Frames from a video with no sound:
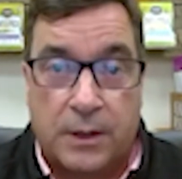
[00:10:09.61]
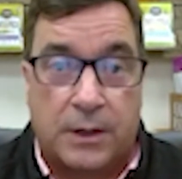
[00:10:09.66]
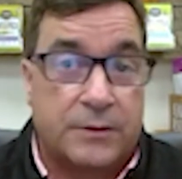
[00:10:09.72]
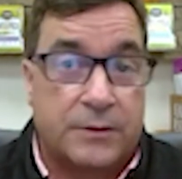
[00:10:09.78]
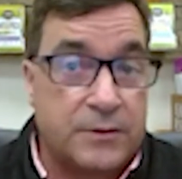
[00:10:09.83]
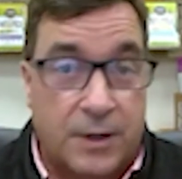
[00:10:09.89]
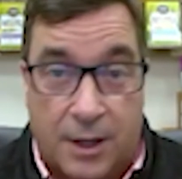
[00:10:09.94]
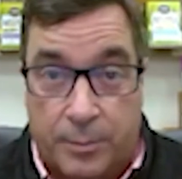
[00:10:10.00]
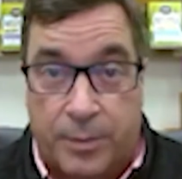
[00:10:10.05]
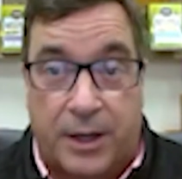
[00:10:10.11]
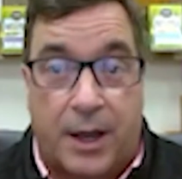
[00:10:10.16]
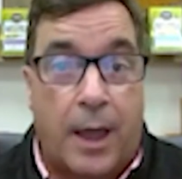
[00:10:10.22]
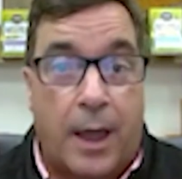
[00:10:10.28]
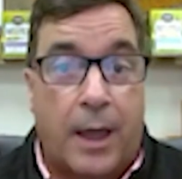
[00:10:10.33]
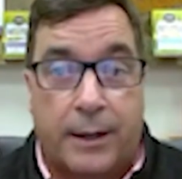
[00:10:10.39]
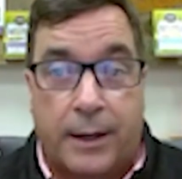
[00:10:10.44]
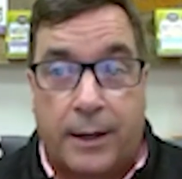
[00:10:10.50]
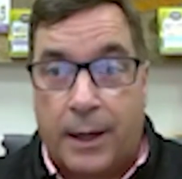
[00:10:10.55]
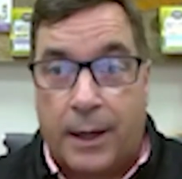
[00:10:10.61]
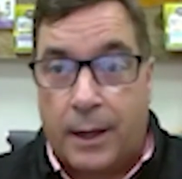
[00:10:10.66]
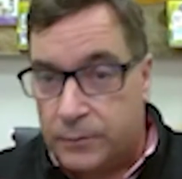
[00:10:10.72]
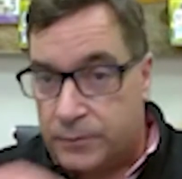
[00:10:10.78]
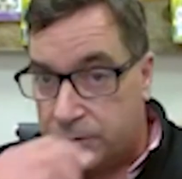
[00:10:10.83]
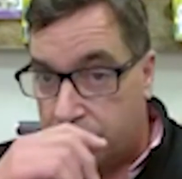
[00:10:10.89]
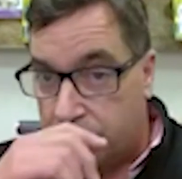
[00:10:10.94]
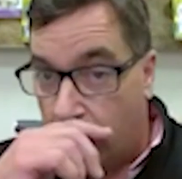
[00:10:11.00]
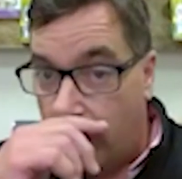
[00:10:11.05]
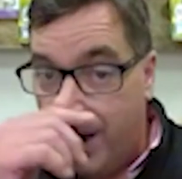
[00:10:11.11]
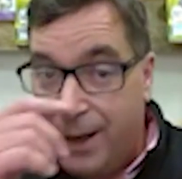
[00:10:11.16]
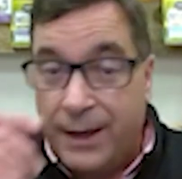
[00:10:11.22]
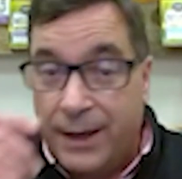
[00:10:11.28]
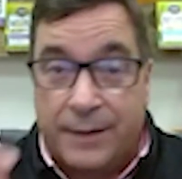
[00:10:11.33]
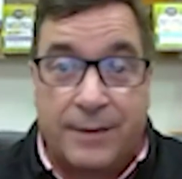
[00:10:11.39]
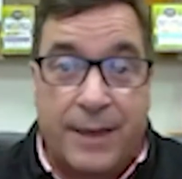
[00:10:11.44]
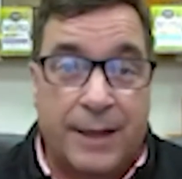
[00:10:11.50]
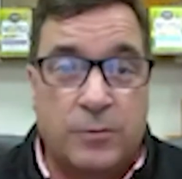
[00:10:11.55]
can be hanging out. So
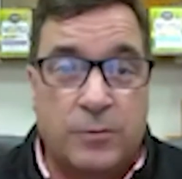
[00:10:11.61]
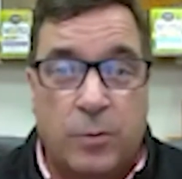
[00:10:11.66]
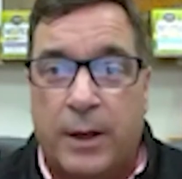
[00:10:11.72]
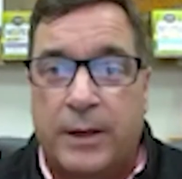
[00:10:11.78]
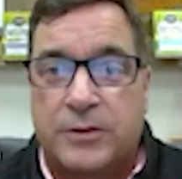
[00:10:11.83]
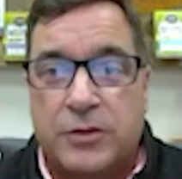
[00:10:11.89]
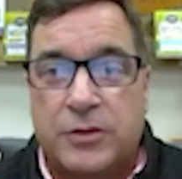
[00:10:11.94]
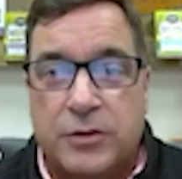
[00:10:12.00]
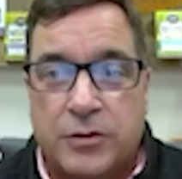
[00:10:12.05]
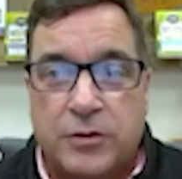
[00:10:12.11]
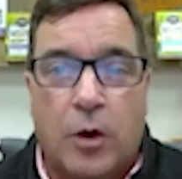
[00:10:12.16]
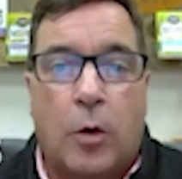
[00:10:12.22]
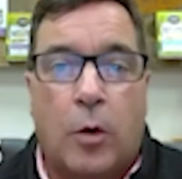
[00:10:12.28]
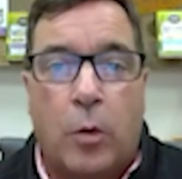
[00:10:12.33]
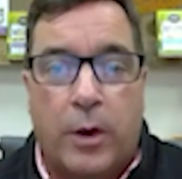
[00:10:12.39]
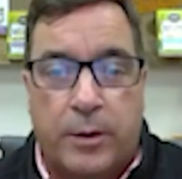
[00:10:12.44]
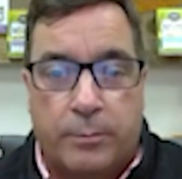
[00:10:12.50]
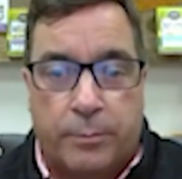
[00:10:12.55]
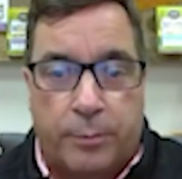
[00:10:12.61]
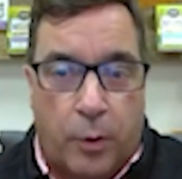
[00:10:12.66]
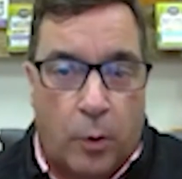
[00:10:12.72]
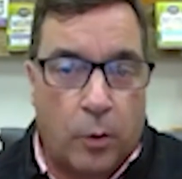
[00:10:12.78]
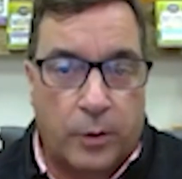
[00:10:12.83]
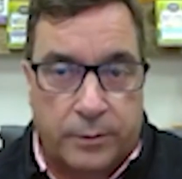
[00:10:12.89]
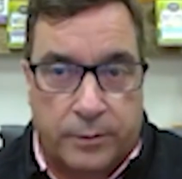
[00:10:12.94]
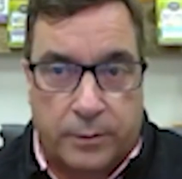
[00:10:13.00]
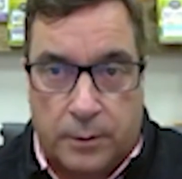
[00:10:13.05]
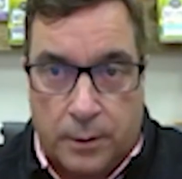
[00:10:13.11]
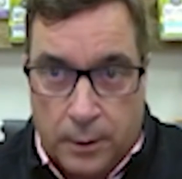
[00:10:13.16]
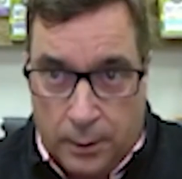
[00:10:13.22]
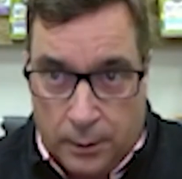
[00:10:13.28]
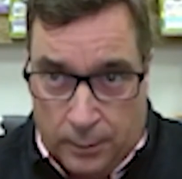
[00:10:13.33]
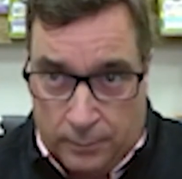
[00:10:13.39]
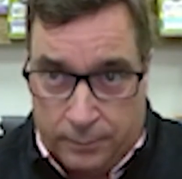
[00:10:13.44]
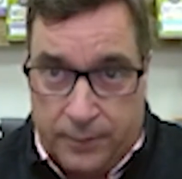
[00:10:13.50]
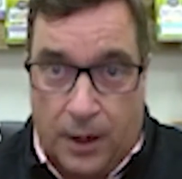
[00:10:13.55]
that's why it's so important
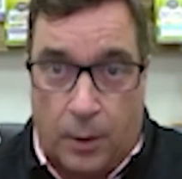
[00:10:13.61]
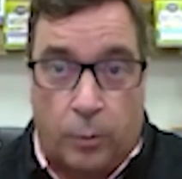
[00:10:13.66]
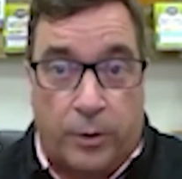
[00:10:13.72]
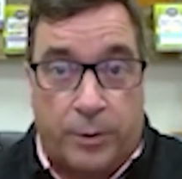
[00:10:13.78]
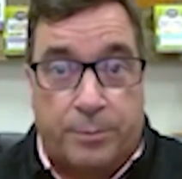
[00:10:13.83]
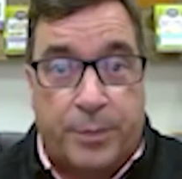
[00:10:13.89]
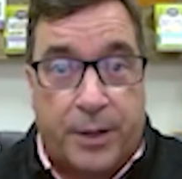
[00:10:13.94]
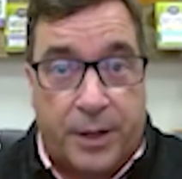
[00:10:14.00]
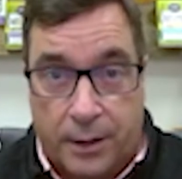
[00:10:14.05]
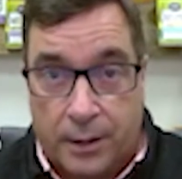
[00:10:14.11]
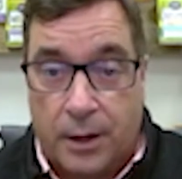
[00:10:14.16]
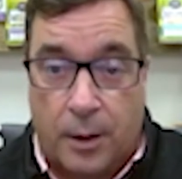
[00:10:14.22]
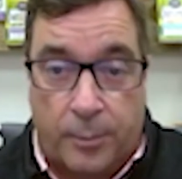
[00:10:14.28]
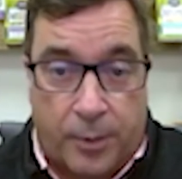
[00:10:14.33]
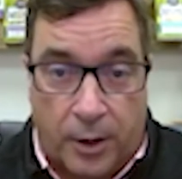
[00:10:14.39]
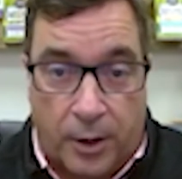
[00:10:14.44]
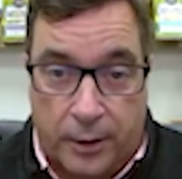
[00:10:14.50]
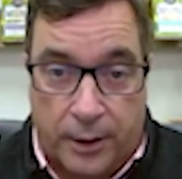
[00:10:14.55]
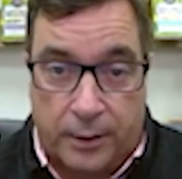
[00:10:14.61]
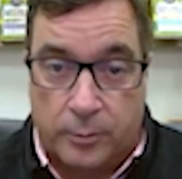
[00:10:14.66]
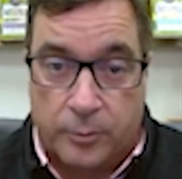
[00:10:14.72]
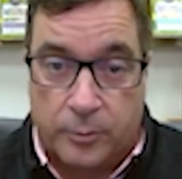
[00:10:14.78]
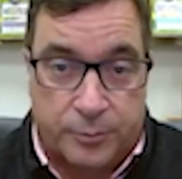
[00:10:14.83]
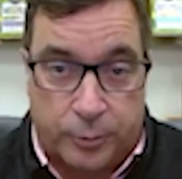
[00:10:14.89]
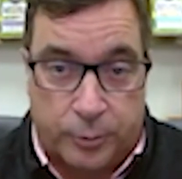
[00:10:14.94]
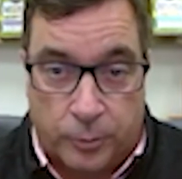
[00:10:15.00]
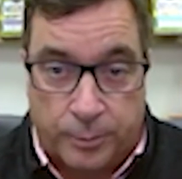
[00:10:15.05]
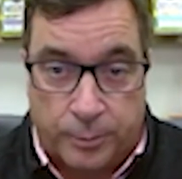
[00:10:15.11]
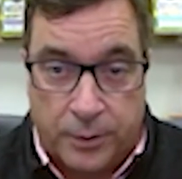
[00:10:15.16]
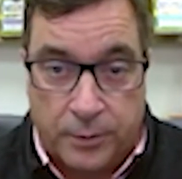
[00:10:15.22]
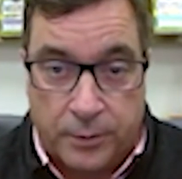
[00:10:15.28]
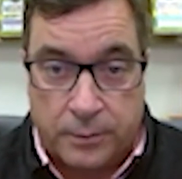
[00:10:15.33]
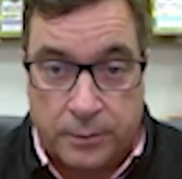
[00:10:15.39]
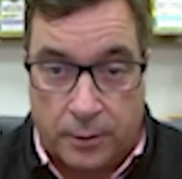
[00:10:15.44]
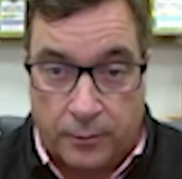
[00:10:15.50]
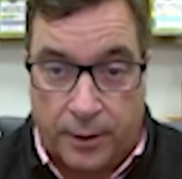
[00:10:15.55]
that we pick up our animals' poop,
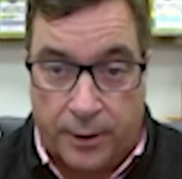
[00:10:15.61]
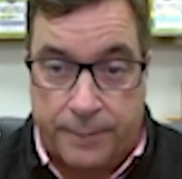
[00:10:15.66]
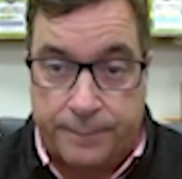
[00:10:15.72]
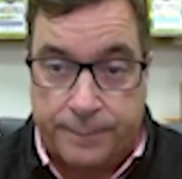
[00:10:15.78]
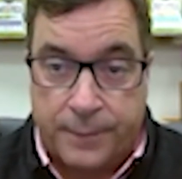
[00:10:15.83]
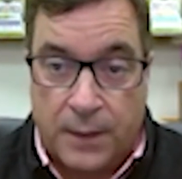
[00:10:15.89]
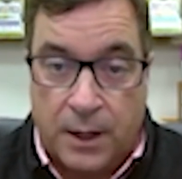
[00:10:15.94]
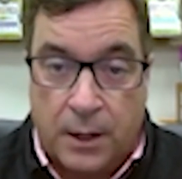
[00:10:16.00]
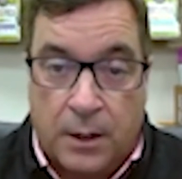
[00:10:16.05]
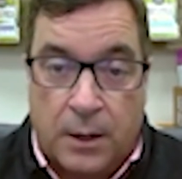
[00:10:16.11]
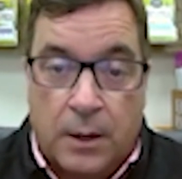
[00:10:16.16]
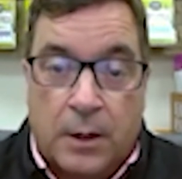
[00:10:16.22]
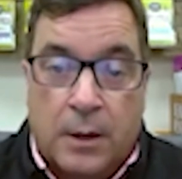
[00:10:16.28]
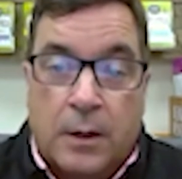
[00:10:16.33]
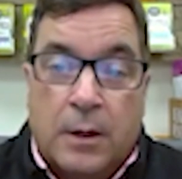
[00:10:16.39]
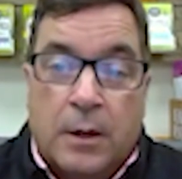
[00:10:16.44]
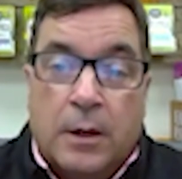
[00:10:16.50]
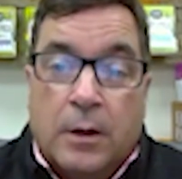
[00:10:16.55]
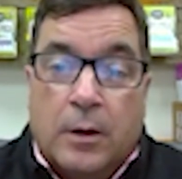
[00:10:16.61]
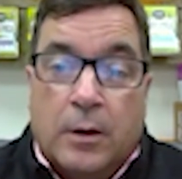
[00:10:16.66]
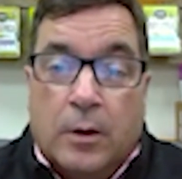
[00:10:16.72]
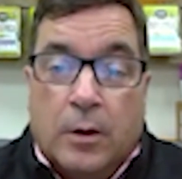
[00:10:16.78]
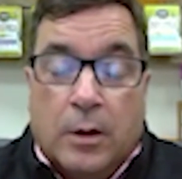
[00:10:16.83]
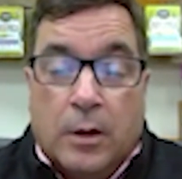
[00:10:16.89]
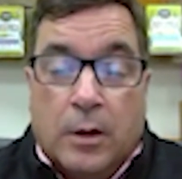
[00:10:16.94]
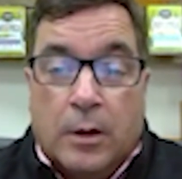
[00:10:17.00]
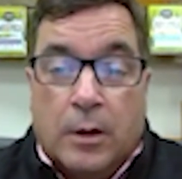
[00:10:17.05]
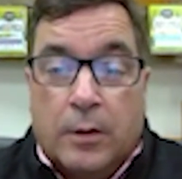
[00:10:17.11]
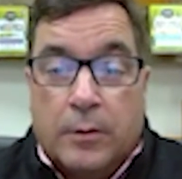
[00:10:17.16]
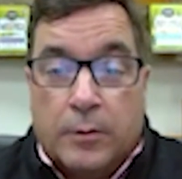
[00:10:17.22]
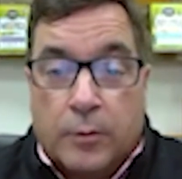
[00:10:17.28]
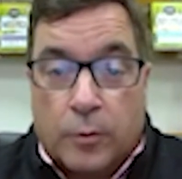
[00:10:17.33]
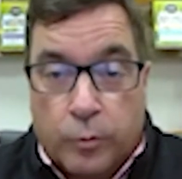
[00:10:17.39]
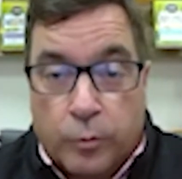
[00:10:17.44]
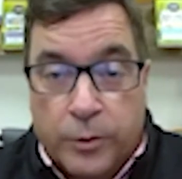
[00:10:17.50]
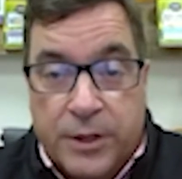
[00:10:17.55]
all right?
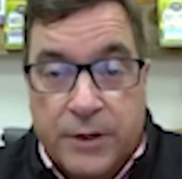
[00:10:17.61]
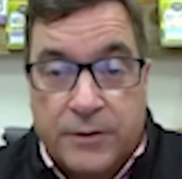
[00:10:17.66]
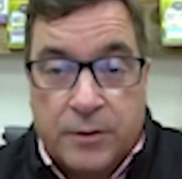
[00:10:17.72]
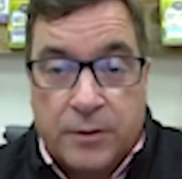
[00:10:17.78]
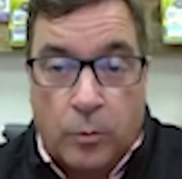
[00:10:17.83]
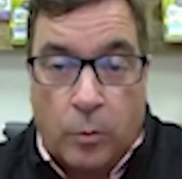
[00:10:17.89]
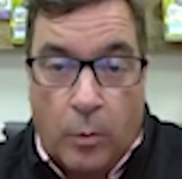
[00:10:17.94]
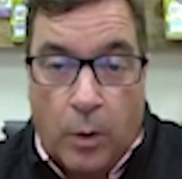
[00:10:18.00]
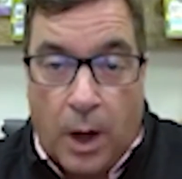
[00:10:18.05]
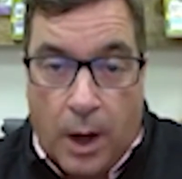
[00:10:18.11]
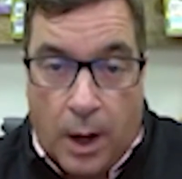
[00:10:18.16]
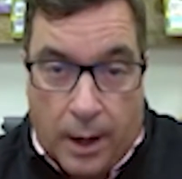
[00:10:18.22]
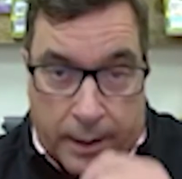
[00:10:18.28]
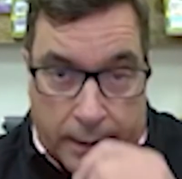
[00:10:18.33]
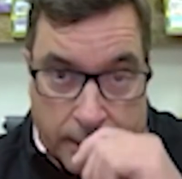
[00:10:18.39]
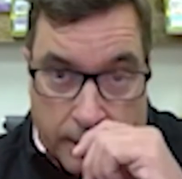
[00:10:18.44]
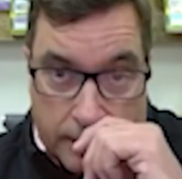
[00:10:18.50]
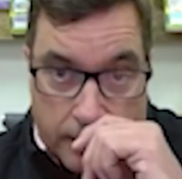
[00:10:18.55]
The reason why,